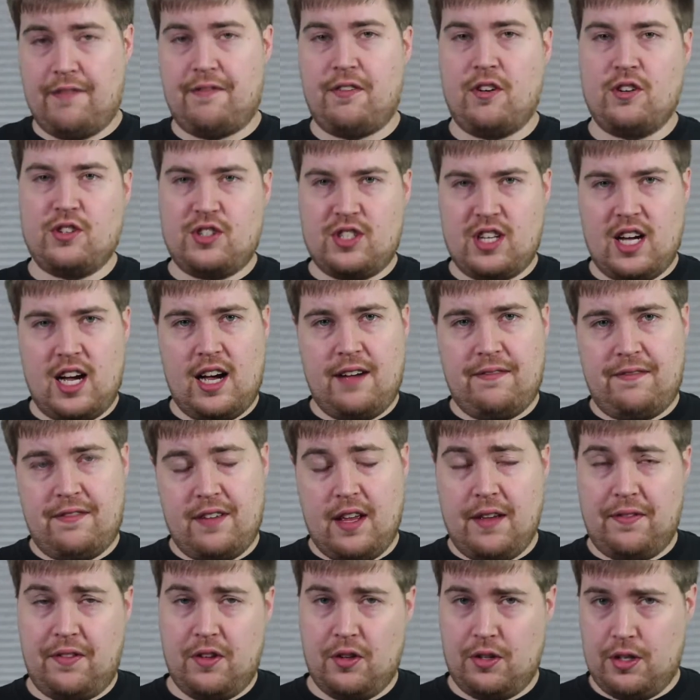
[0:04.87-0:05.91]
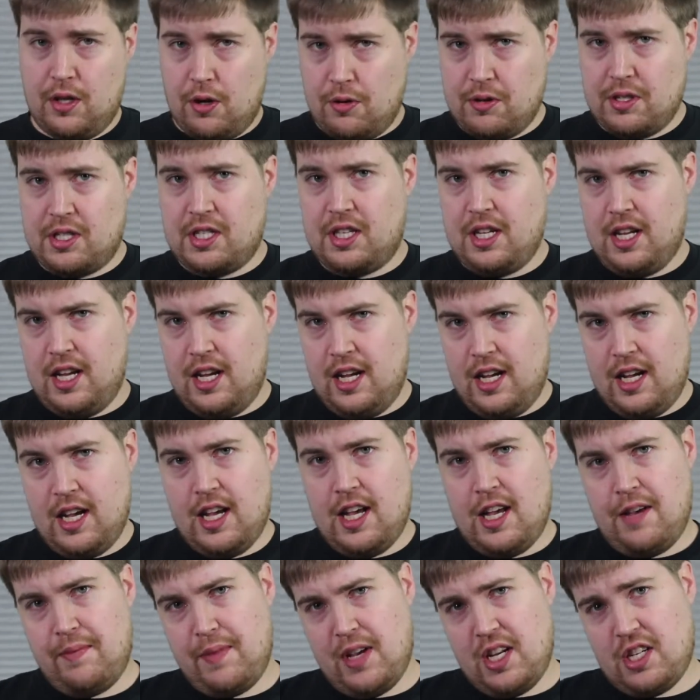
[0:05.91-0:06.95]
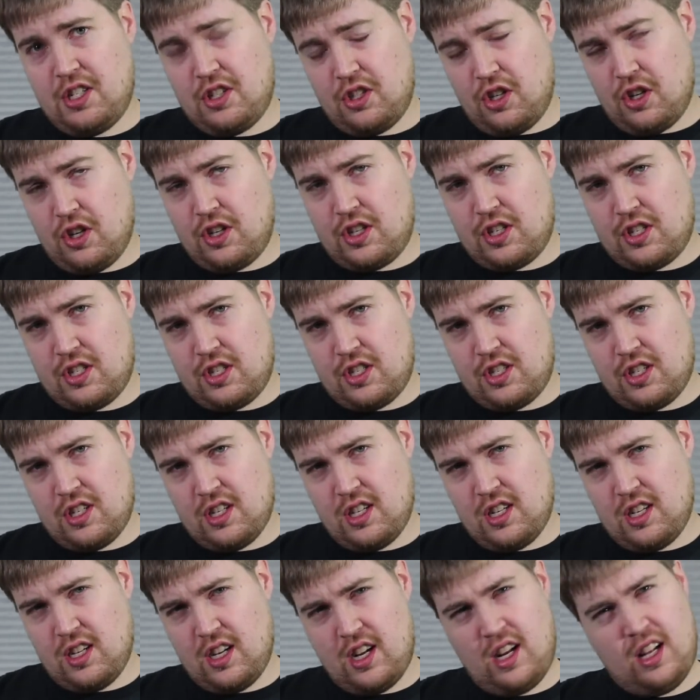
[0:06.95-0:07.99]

First off, if you'll notice the image looks